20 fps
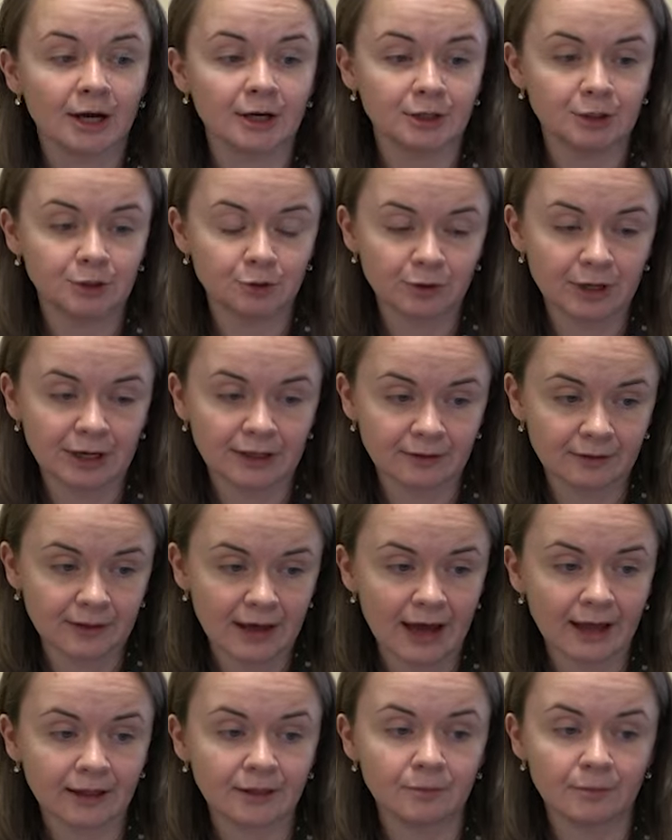you can
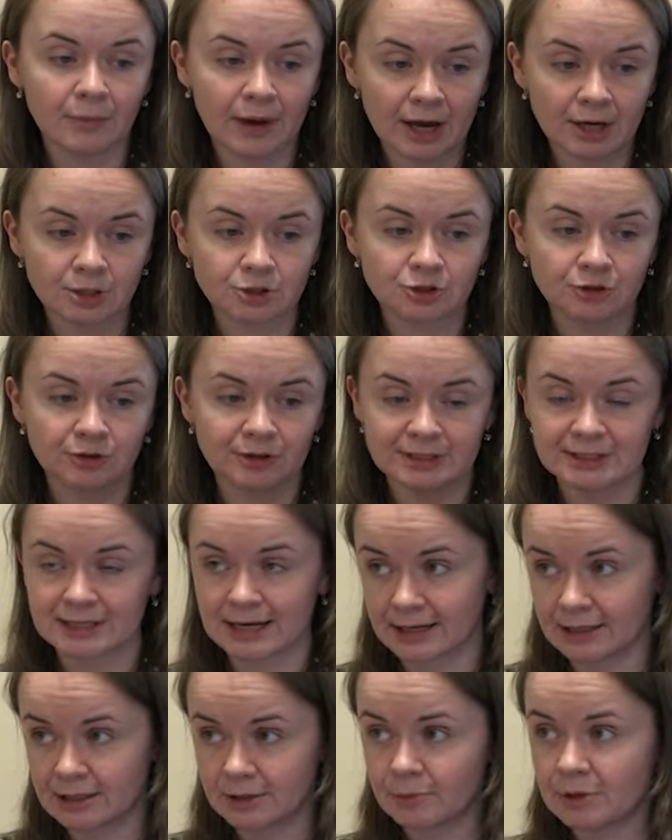then measure the
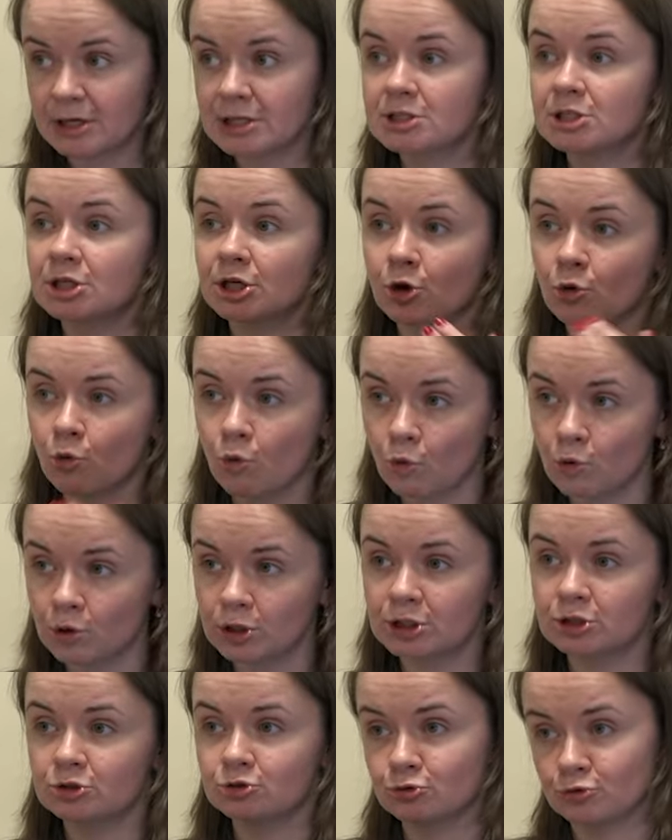sentiments
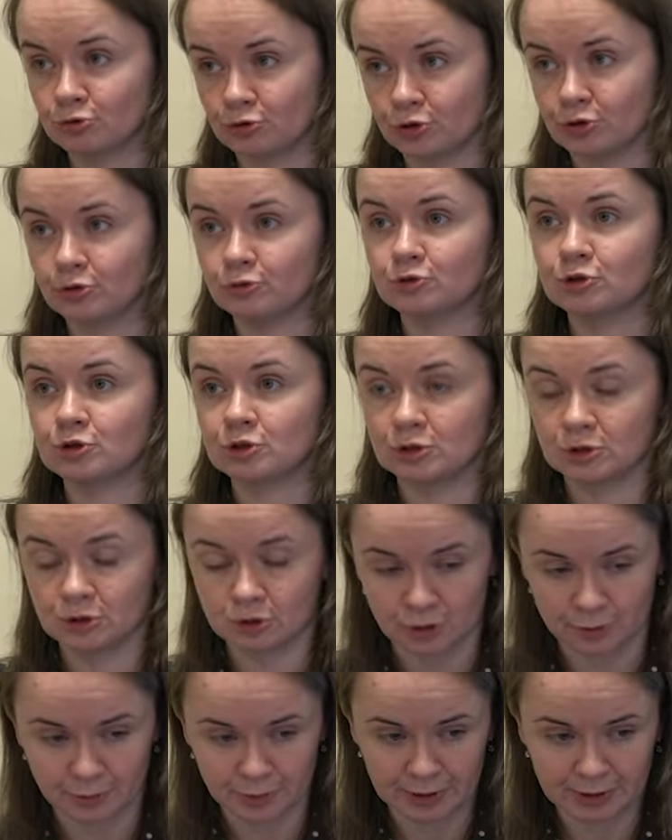according to those
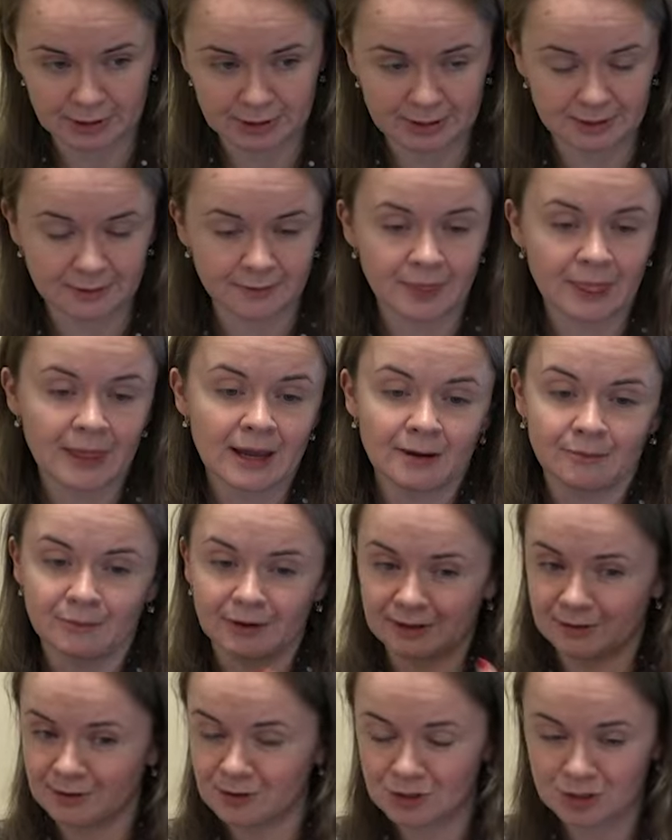topics.
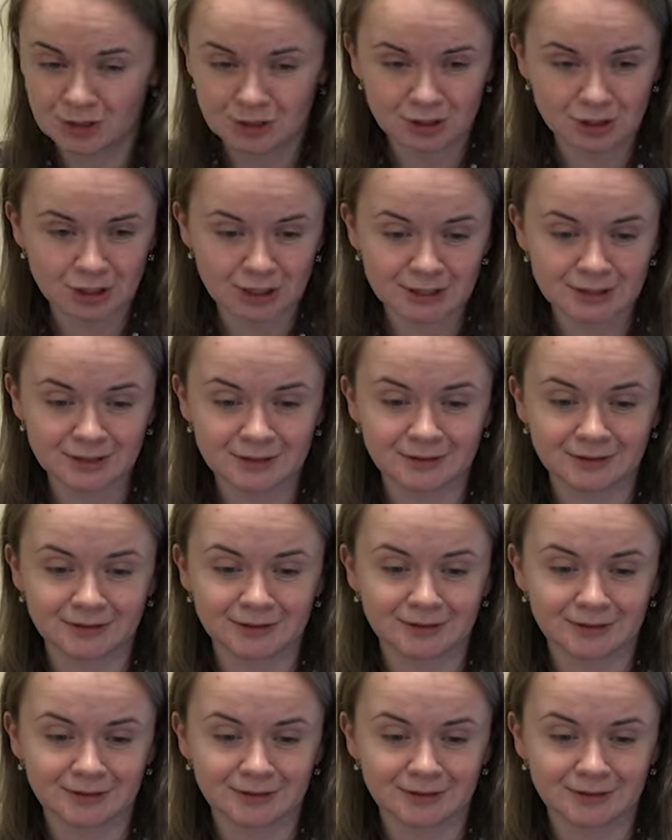But this is just